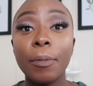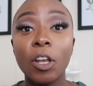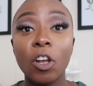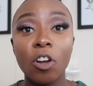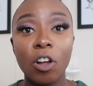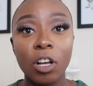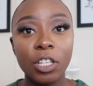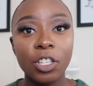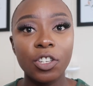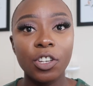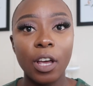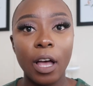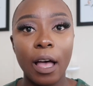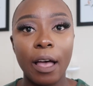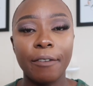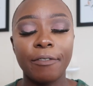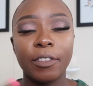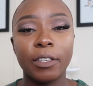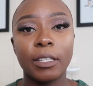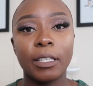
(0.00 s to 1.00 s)
last year I
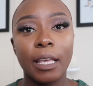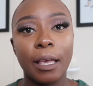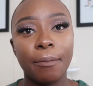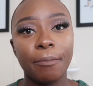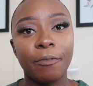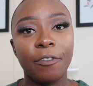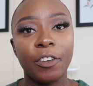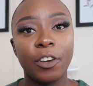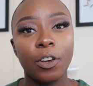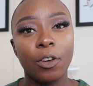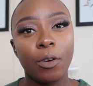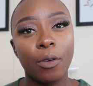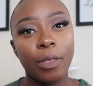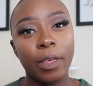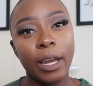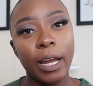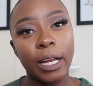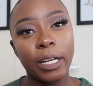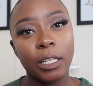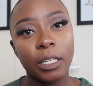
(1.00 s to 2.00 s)
have the same video
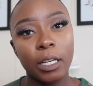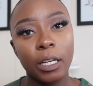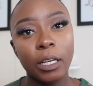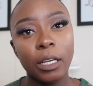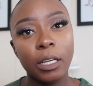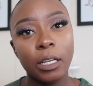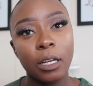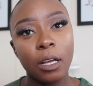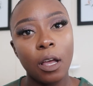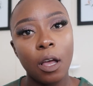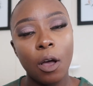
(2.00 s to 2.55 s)
that I did